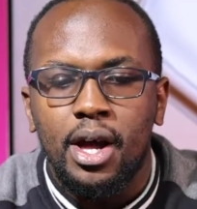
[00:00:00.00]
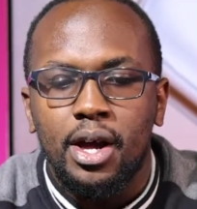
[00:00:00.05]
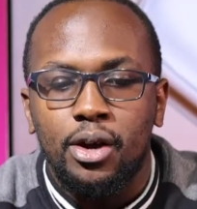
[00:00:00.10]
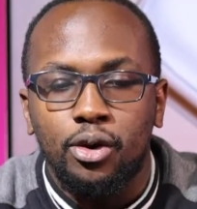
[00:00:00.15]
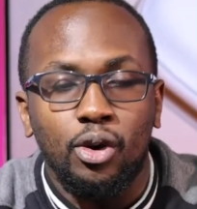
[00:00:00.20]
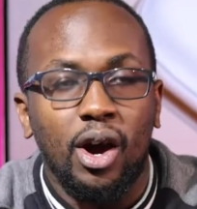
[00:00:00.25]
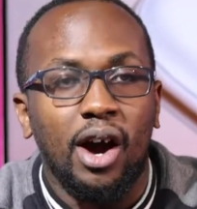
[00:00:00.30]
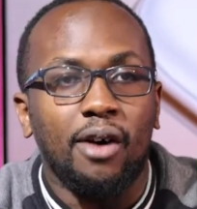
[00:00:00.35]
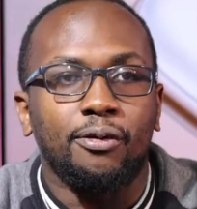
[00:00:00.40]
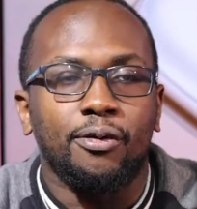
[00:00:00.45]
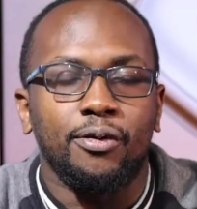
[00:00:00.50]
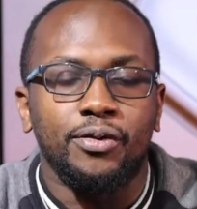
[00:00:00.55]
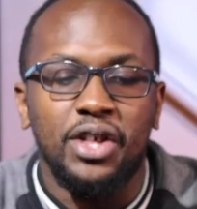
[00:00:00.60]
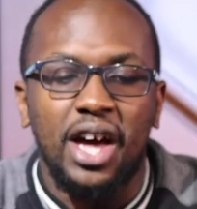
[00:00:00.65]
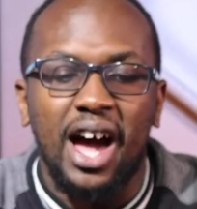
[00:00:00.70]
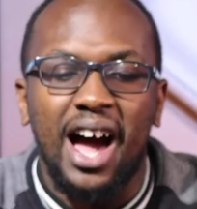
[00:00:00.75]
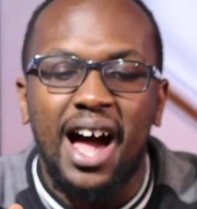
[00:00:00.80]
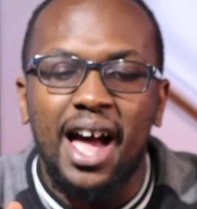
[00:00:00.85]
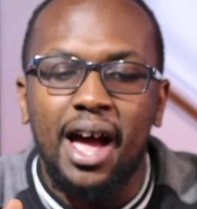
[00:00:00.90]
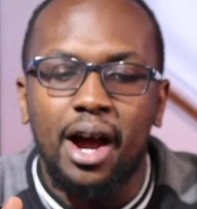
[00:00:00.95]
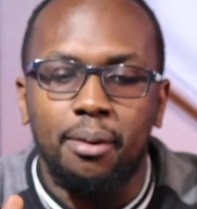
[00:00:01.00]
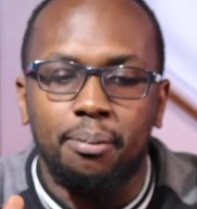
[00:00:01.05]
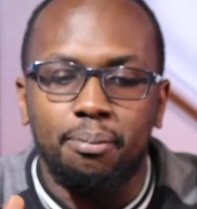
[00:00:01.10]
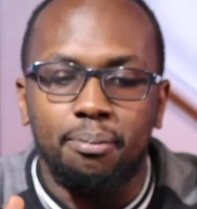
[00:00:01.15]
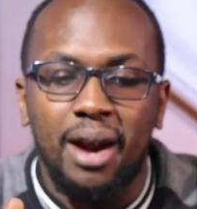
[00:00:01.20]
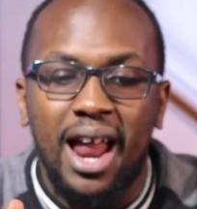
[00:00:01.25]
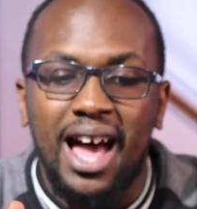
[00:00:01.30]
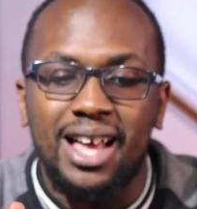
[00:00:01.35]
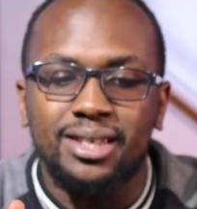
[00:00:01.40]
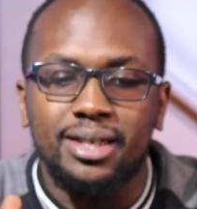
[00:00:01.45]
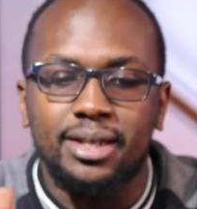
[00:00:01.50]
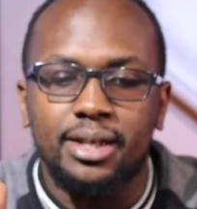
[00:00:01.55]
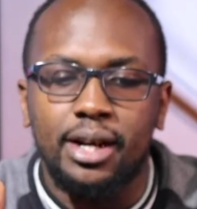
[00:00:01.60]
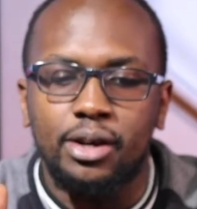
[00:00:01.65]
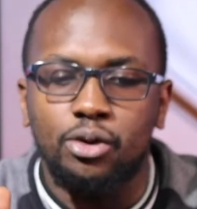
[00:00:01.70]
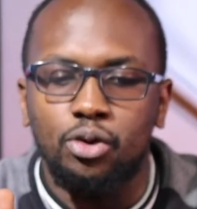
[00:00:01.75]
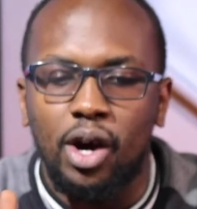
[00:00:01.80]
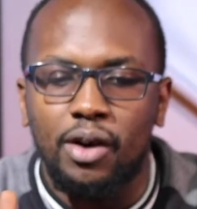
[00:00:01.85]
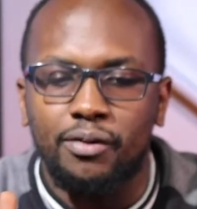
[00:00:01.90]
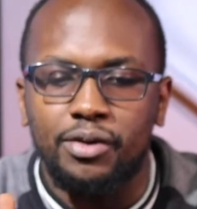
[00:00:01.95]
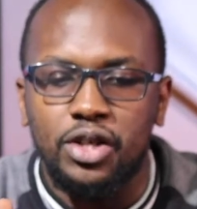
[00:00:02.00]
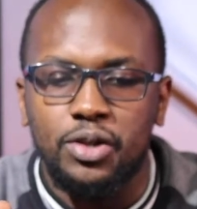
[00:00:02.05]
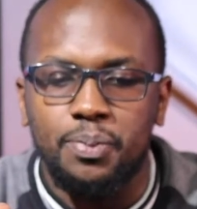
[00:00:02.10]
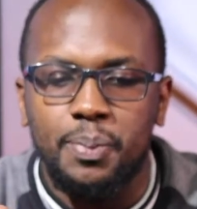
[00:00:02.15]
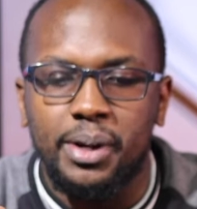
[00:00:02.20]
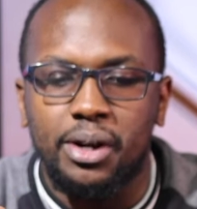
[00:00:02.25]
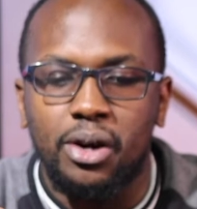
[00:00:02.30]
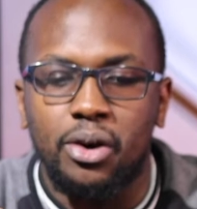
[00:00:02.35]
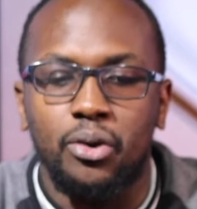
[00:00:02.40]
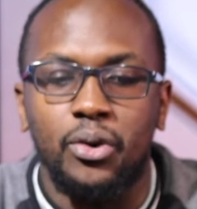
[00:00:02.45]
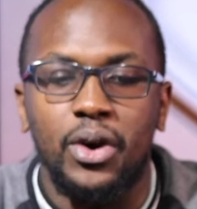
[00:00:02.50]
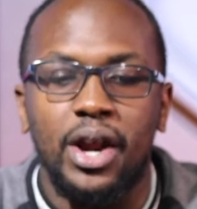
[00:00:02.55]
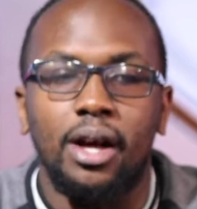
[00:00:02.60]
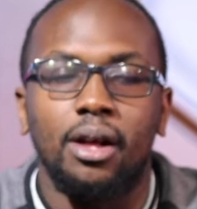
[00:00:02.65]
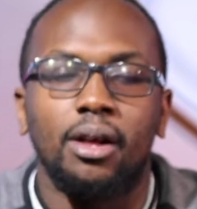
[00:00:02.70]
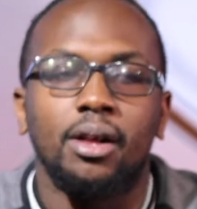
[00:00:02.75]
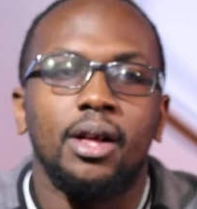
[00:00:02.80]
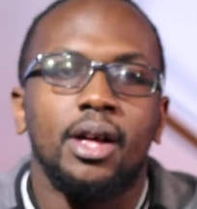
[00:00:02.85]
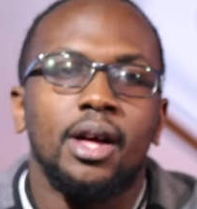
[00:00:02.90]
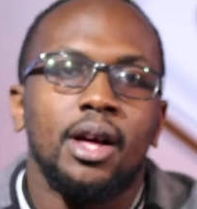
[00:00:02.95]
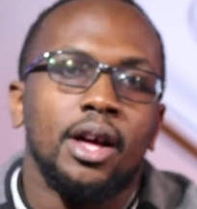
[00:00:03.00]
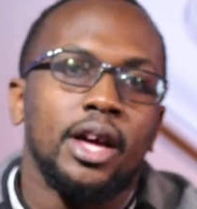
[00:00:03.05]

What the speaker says: You have the IR blaster, you have the speaker grill.